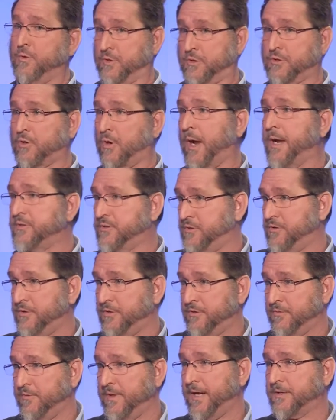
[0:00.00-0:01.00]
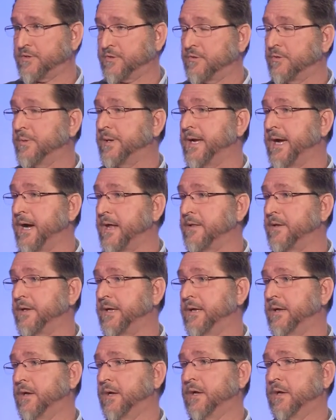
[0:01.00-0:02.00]
is Christ to you? That's the
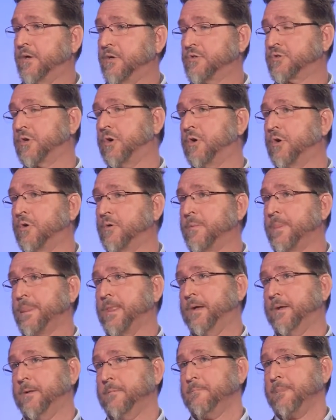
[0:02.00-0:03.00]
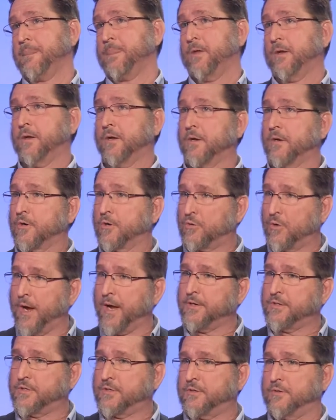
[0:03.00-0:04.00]
reality. So,
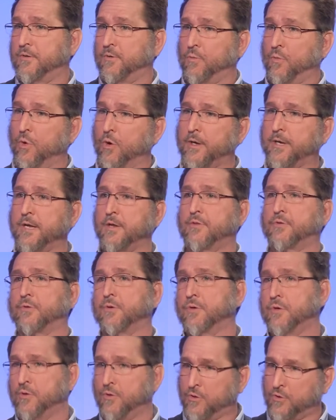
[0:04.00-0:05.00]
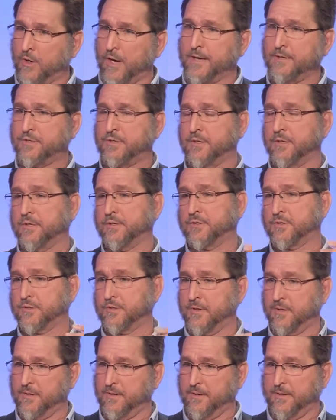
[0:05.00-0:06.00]
Christ, working through who Christ is,
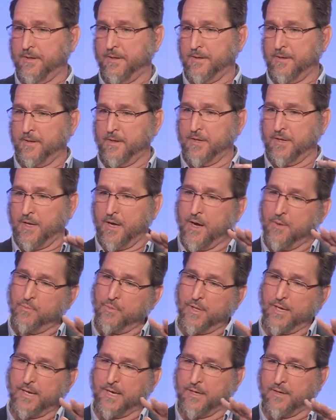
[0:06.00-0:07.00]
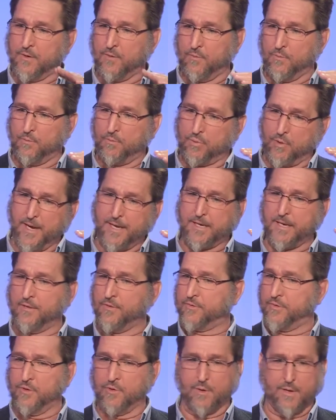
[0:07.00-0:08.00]
humbling, breaking
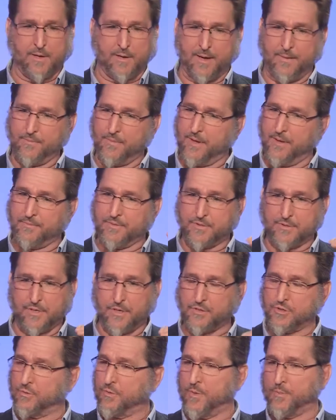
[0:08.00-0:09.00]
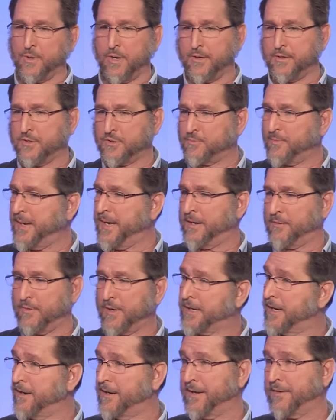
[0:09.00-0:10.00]
through. Uh, I'm, I'm such a rebellious man,
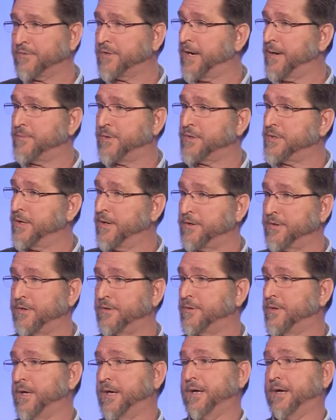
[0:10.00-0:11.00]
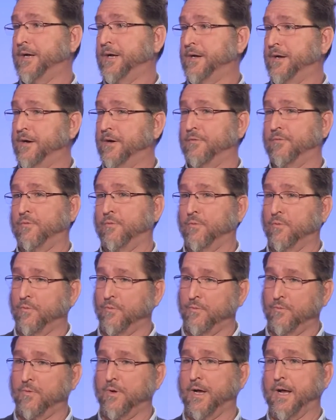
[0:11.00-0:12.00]
Rick. I don't have time to tell you of
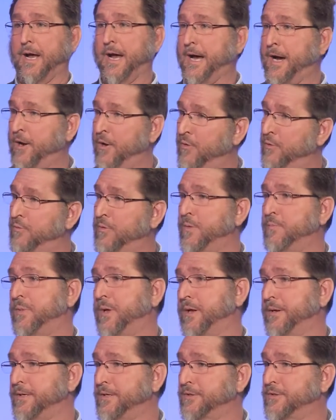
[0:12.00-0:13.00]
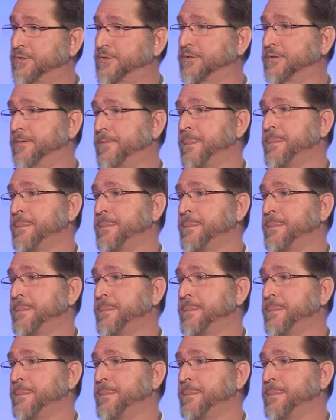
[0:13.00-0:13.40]
how rebellious